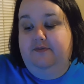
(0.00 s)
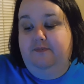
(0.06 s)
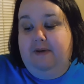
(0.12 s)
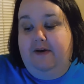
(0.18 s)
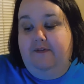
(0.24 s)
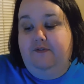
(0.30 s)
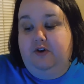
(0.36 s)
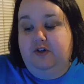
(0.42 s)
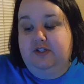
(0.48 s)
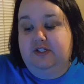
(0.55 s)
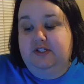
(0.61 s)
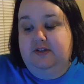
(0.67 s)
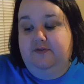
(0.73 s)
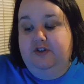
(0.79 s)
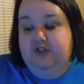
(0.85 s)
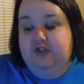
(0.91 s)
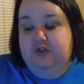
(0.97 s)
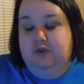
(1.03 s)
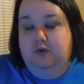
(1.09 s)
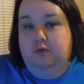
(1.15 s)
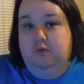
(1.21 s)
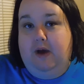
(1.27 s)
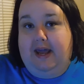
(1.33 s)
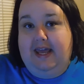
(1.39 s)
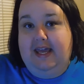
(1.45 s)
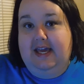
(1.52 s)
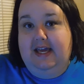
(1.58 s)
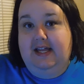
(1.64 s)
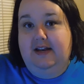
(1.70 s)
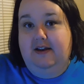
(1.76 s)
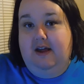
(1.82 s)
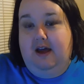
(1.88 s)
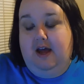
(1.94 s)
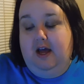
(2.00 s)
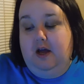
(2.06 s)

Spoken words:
my first official weigh-in